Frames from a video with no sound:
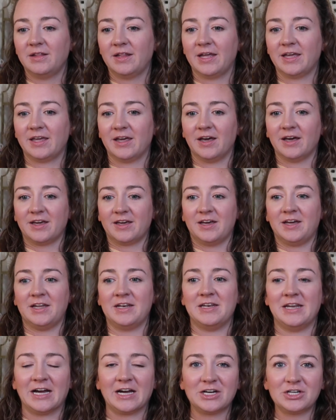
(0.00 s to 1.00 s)
like a
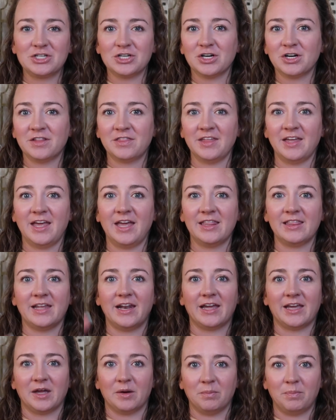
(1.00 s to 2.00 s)
connector thing
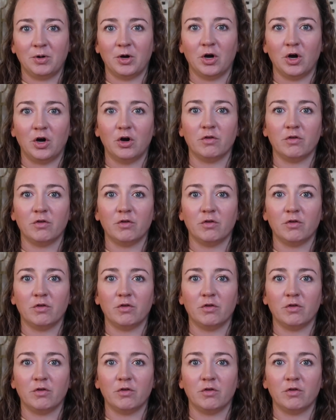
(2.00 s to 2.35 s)
that I can put